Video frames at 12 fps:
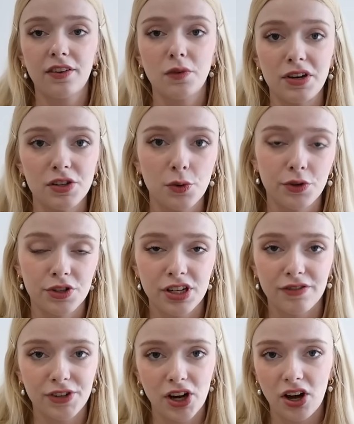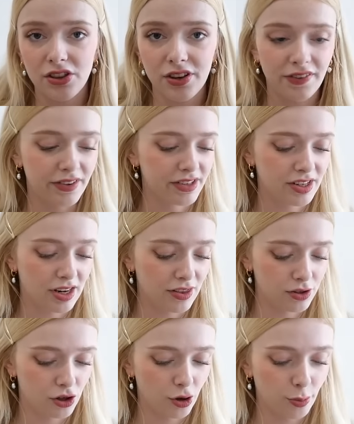sweater quantity of yarn that's sitting at
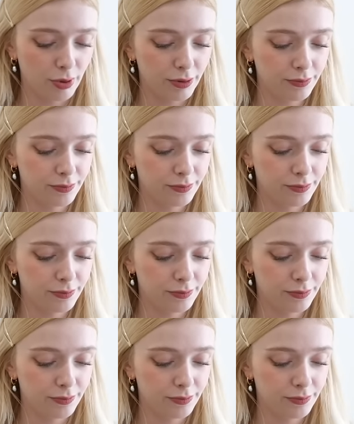the top.